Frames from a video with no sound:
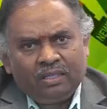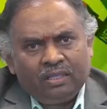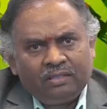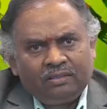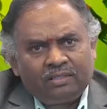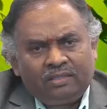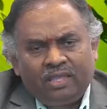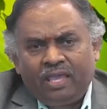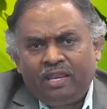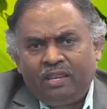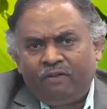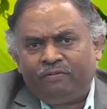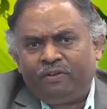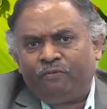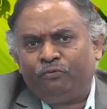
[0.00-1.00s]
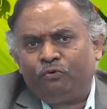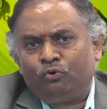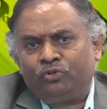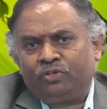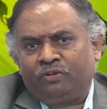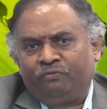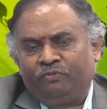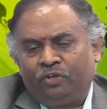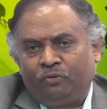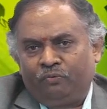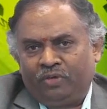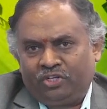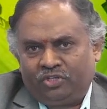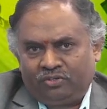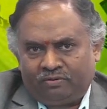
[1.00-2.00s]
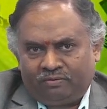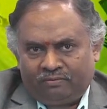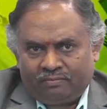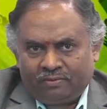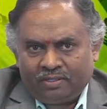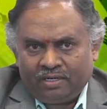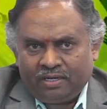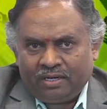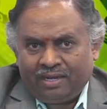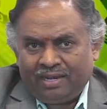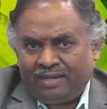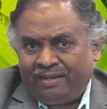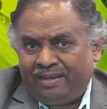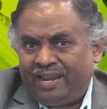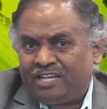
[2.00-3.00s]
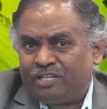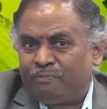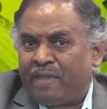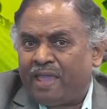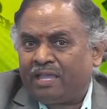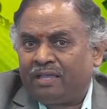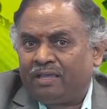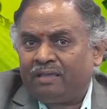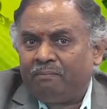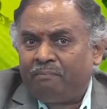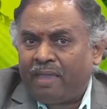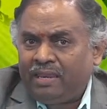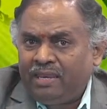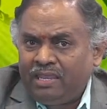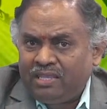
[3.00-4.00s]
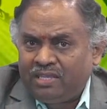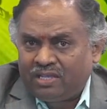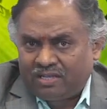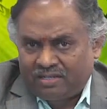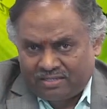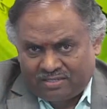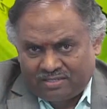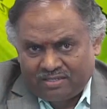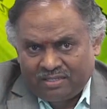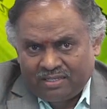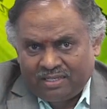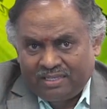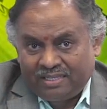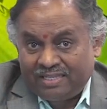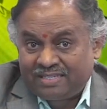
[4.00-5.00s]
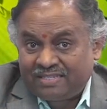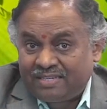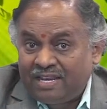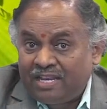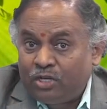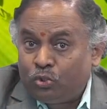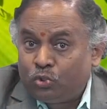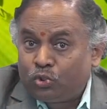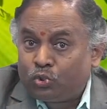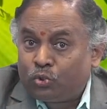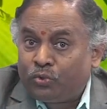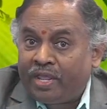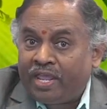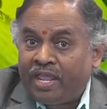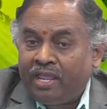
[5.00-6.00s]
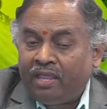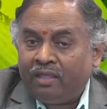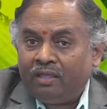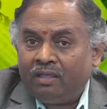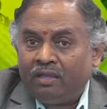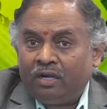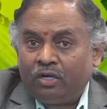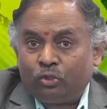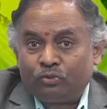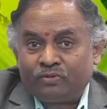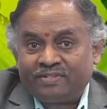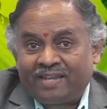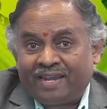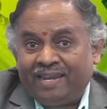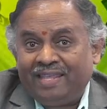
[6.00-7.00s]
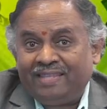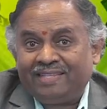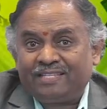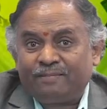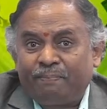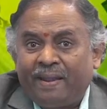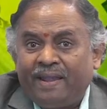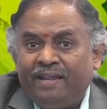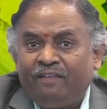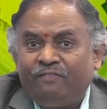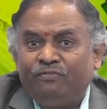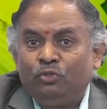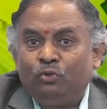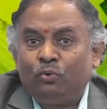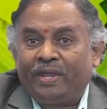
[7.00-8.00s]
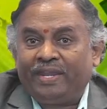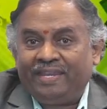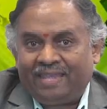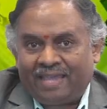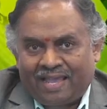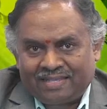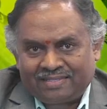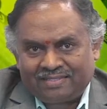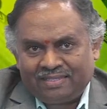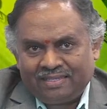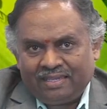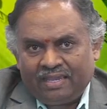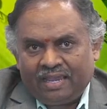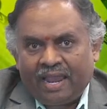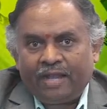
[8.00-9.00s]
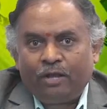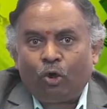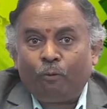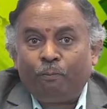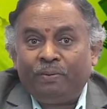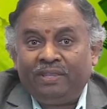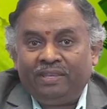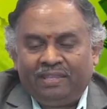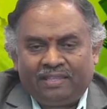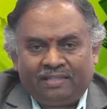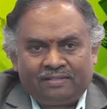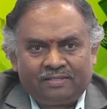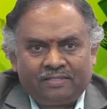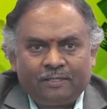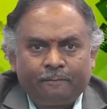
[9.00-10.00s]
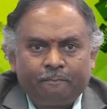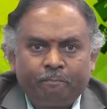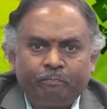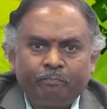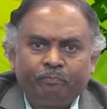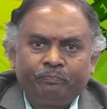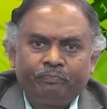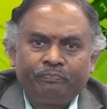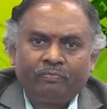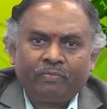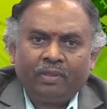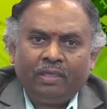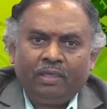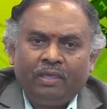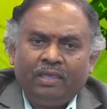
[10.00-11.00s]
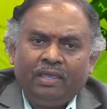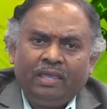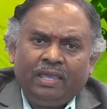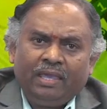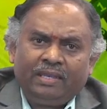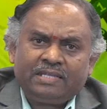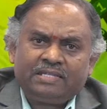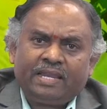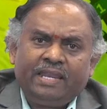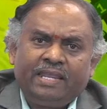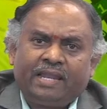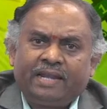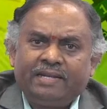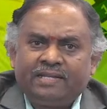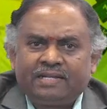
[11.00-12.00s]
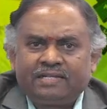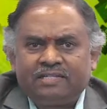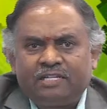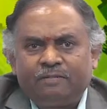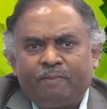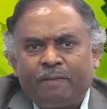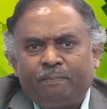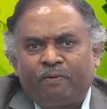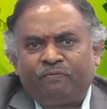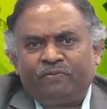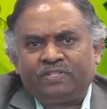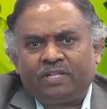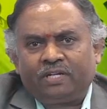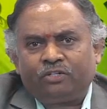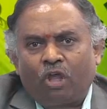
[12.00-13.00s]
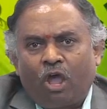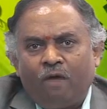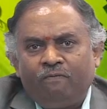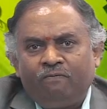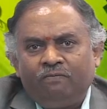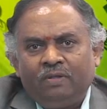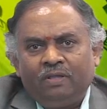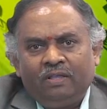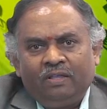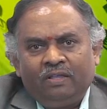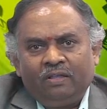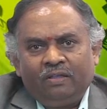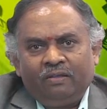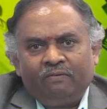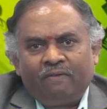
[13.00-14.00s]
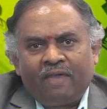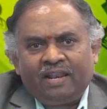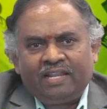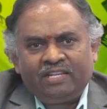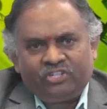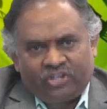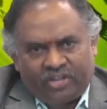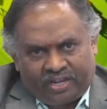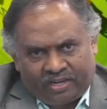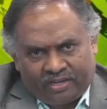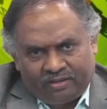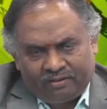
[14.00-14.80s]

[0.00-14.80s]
The theory of diffusion of innovation dates back many years, is still used today to study the spread of new ideas and opinions. In a study conducted by Professor Tom Valente,